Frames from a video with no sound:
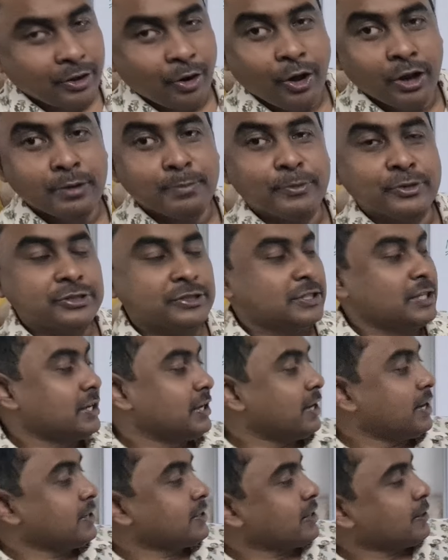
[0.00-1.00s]
almost
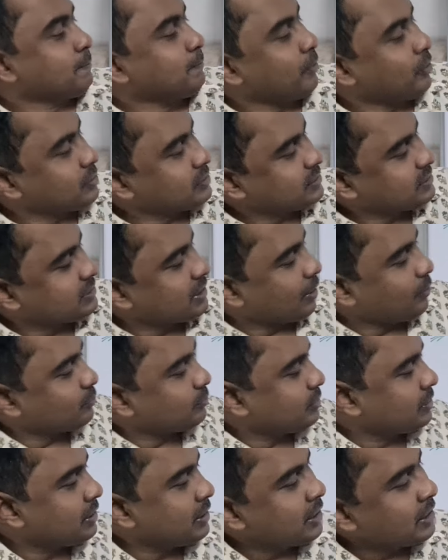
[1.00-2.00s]
300 points down.
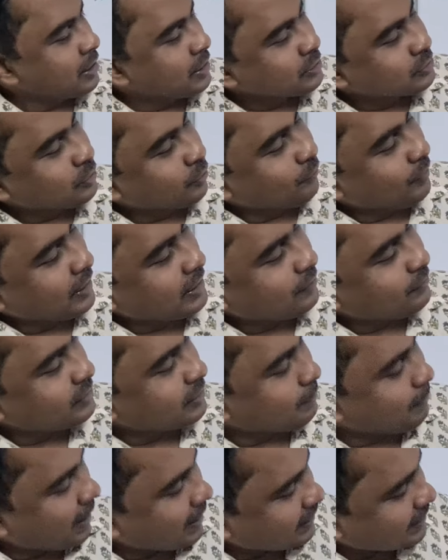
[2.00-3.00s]
So whenever the
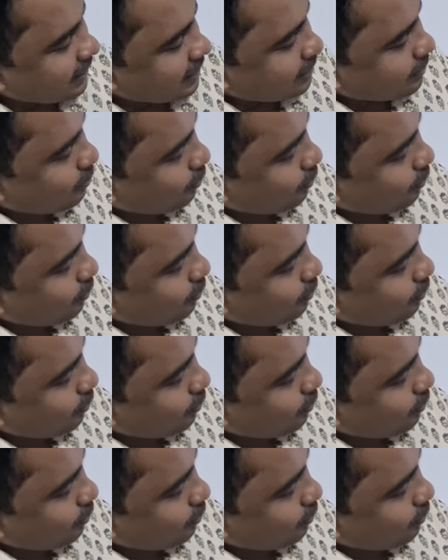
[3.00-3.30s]
market